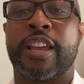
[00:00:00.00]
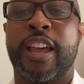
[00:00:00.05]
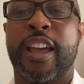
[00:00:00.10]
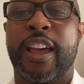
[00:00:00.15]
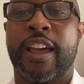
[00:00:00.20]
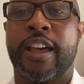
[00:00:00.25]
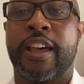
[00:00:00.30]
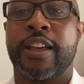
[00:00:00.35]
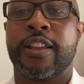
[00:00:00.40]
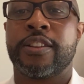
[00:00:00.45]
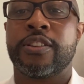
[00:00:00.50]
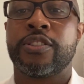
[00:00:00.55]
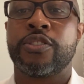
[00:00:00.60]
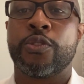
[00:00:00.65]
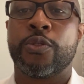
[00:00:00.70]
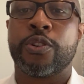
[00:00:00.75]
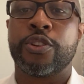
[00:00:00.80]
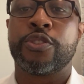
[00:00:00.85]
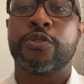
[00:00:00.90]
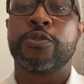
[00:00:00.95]
and
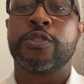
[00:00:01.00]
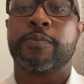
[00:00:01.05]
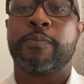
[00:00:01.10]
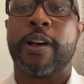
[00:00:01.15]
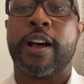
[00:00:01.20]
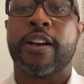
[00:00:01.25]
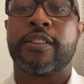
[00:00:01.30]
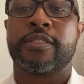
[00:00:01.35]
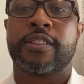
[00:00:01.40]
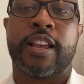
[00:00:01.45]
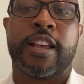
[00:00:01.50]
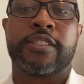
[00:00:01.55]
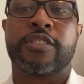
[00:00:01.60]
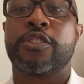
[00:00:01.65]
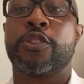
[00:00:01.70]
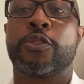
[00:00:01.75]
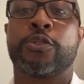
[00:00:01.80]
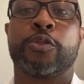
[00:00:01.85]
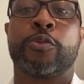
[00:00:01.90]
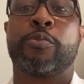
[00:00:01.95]
your new spouse has to
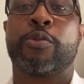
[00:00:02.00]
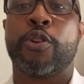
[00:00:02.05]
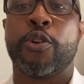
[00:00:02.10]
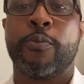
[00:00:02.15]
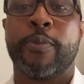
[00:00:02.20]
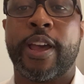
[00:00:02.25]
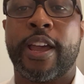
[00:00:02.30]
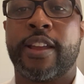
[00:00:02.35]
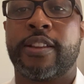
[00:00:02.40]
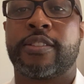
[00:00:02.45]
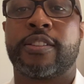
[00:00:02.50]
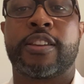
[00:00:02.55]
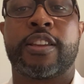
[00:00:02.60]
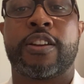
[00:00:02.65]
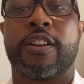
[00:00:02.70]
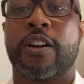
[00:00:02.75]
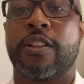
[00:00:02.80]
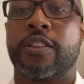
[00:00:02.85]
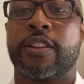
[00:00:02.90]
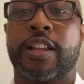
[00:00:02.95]
go through probate to get
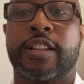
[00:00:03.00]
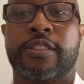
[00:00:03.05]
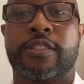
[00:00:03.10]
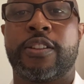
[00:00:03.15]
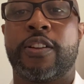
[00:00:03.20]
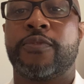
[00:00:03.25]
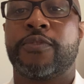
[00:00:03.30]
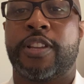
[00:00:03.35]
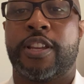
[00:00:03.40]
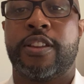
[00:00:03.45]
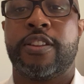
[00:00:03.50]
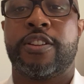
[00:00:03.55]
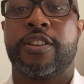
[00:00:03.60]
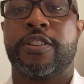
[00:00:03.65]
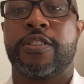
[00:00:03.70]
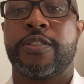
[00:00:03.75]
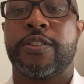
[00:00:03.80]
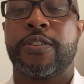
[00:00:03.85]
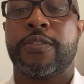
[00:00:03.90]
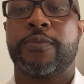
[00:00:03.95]
all of that stuff taken
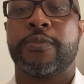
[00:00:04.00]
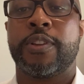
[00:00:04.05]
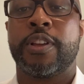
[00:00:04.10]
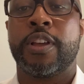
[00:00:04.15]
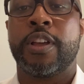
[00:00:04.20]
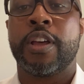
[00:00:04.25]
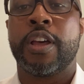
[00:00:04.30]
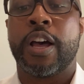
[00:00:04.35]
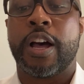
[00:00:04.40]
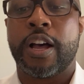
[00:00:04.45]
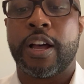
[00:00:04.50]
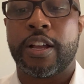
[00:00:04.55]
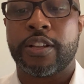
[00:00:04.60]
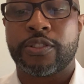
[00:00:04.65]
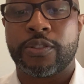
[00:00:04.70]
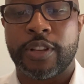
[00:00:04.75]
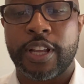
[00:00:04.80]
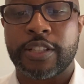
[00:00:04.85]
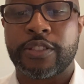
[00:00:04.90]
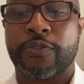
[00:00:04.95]
care of.
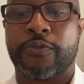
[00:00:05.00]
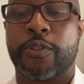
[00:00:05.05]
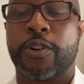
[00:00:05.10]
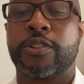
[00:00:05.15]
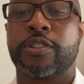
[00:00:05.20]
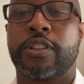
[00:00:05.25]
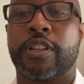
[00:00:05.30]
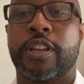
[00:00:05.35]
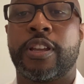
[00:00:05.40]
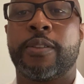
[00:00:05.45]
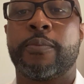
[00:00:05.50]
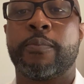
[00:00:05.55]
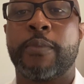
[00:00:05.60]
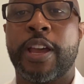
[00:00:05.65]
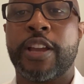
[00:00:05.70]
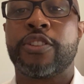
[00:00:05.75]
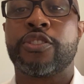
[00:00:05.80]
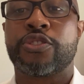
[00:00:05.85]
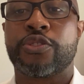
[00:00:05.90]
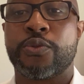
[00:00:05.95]
So that's the first thing.
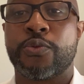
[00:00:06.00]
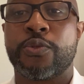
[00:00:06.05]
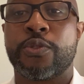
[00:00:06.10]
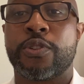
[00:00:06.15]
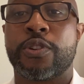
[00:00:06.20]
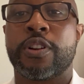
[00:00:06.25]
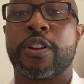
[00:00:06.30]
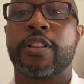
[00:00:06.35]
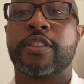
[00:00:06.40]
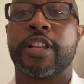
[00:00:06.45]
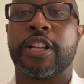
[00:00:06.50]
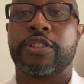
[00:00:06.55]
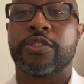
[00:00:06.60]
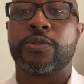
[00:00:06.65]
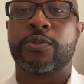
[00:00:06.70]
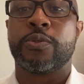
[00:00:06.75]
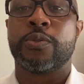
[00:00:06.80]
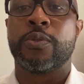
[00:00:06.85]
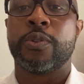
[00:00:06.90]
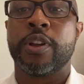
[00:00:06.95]
Make sure that
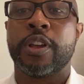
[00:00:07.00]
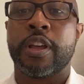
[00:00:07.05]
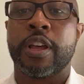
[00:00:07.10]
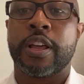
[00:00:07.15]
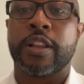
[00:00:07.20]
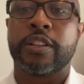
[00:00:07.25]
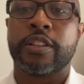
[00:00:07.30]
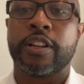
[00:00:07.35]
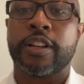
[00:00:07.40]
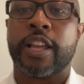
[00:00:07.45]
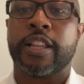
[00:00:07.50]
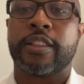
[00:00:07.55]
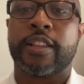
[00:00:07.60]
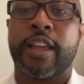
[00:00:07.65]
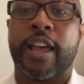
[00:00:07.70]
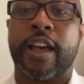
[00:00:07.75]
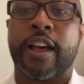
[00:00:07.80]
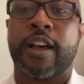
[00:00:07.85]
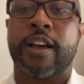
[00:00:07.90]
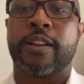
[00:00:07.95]
you look at
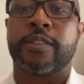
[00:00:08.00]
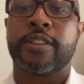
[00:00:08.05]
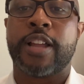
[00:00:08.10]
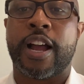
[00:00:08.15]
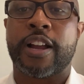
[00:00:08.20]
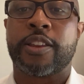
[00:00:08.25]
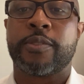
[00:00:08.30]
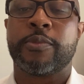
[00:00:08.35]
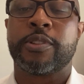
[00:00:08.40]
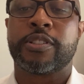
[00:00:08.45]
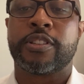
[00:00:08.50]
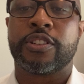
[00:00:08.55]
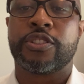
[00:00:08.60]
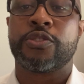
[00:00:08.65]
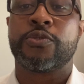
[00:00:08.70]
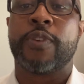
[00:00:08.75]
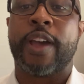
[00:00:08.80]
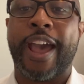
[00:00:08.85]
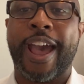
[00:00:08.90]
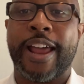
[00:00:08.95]
the documents that
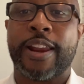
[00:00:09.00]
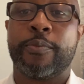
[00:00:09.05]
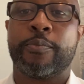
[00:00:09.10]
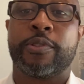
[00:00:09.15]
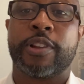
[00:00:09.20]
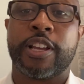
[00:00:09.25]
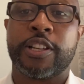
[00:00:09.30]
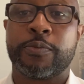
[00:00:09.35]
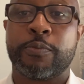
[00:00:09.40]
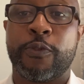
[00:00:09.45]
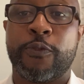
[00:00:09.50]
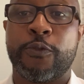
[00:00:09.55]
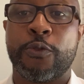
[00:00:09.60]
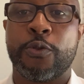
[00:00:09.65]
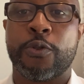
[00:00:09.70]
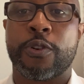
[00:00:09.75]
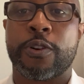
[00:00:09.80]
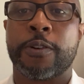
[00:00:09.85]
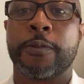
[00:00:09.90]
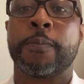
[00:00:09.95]
you've had in place
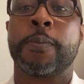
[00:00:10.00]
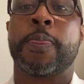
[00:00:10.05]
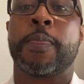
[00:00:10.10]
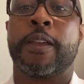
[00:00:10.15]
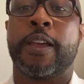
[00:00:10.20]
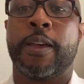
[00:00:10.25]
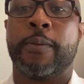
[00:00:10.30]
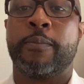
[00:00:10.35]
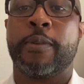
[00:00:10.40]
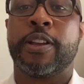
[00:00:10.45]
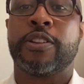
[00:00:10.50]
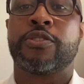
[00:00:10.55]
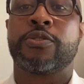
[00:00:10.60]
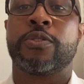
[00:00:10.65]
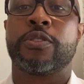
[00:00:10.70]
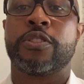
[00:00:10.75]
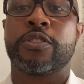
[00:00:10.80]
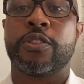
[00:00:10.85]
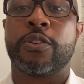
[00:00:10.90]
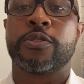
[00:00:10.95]
before and make sure
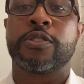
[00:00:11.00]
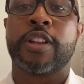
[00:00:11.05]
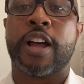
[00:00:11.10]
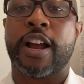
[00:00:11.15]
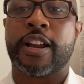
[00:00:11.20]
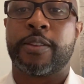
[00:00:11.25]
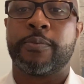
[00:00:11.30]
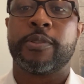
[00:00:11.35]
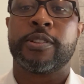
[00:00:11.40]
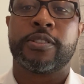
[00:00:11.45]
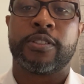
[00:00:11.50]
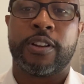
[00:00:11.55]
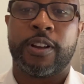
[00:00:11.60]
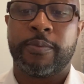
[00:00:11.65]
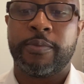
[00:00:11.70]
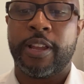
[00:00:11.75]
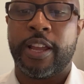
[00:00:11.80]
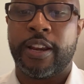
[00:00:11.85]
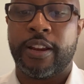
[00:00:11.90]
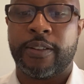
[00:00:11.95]
that those documents are
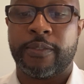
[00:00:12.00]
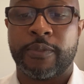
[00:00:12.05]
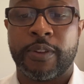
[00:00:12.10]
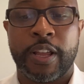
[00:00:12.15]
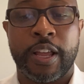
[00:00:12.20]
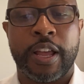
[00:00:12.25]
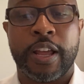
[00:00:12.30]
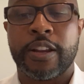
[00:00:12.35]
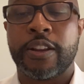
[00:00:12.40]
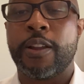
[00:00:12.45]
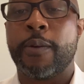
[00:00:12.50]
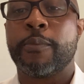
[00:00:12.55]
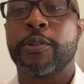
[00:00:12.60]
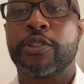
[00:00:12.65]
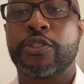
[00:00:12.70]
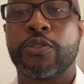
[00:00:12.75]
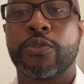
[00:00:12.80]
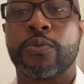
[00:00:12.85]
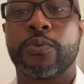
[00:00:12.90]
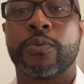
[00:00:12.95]
updated. Number
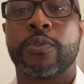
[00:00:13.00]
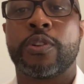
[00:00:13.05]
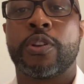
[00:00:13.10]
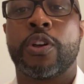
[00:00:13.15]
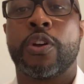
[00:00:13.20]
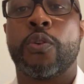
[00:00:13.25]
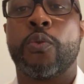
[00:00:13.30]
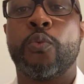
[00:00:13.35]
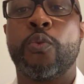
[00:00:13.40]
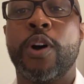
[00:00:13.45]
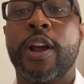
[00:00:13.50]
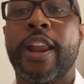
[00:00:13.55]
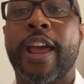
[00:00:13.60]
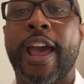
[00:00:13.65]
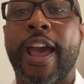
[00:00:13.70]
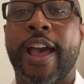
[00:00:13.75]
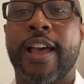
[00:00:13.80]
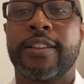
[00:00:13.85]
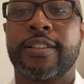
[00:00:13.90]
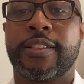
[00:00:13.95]
2, what
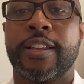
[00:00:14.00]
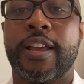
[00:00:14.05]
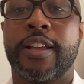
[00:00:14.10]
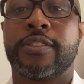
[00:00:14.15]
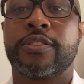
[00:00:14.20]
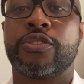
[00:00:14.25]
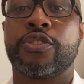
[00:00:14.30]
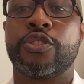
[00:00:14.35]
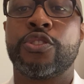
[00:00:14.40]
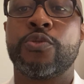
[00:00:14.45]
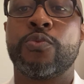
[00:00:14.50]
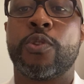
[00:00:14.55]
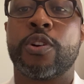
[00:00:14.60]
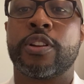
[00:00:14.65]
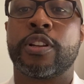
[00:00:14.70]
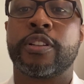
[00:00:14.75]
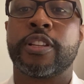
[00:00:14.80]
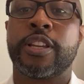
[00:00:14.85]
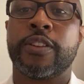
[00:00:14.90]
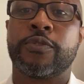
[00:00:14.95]
assets do you want
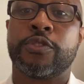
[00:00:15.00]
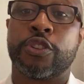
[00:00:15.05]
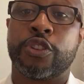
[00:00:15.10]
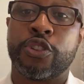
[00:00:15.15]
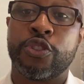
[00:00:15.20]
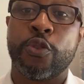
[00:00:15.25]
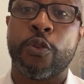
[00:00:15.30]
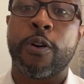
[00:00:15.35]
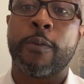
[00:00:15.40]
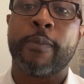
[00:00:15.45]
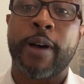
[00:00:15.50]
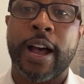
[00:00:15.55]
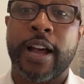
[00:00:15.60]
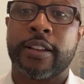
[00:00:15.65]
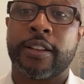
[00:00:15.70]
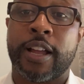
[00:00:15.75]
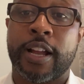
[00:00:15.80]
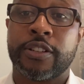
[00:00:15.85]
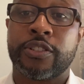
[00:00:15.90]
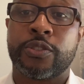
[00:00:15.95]
to leave to your
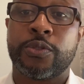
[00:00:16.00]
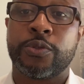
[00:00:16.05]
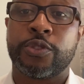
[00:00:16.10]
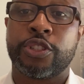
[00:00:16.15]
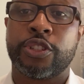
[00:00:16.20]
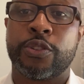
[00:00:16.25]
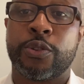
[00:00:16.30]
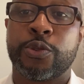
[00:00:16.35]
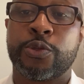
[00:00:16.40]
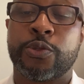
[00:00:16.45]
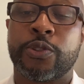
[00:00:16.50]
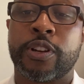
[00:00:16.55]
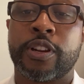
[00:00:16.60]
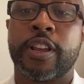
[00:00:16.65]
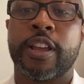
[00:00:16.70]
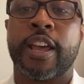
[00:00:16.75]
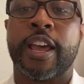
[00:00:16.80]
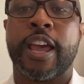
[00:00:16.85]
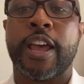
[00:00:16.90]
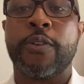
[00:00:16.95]
biological children,
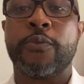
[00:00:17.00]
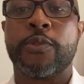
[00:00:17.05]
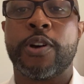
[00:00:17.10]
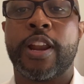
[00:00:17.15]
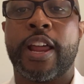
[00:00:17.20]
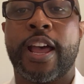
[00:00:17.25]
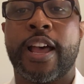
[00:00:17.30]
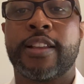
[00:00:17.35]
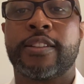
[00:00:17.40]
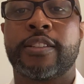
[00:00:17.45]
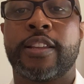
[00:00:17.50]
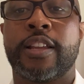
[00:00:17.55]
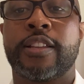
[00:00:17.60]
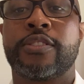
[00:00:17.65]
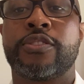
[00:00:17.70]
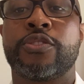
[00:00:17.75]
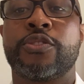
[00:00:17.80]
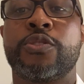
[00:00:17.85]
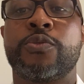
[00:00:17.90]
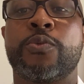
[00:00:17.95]
and what assets
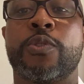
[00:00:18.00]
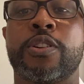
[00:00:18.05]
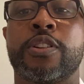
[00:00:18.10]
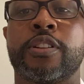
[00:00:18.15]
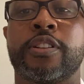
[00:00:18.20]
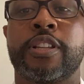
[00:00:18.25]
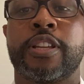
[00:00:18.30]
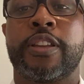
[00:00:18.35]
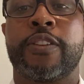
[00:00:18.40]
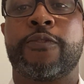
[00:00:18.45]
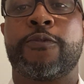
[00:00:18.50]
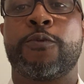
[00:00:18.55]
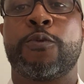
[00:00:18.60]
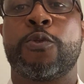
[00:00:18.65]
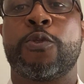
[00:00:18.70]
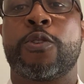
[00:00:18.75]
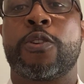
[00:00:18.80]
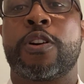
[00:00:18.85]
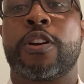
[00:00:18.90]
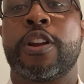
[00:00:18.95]
do you want to leave
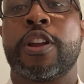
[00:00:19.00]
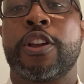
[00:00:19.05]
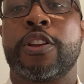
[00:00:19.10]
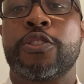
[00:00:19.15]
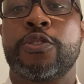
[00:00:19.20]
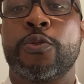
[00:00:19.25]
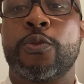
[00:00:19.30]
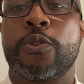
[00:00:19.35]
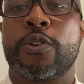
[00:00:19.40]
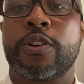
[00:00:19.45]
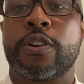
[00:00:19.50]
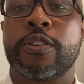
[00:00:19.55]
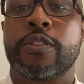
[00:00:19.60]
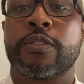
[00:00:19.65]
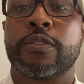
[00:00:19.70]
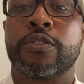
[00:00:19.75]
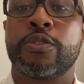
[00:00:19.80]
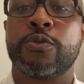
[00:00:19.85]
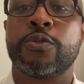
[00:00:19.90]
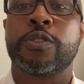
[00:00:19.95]
for your
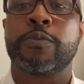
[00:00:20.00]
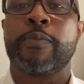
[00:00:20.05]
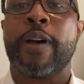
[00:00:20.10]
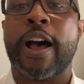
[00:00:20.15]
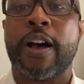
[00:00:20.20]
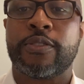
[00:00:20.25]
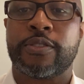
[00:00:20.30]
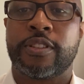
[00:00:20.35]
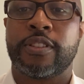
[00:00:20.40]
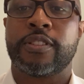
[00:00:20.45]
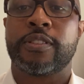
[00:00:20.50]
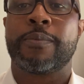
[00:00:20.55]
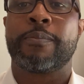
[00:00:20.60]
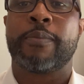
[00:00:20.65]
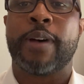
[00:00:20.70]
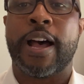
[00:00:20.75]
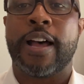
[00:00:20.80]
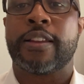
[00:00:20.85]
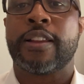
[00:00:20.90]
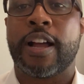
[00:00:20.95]
new spouse's
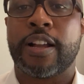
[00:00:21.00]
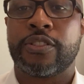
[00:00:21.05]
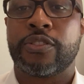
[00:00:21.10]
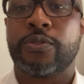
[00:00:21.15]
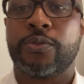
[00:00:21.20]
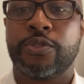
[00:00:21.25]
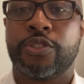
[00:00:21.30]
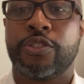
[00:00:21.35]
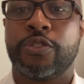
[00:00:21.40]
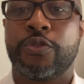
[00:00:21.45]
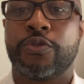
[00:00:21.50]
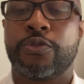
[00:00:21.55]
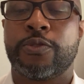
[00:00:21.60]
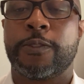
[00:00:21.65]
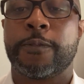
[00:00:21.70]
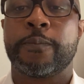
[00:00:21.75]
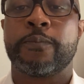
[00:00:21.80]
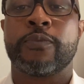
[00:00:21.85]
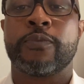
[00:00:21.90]
biological children?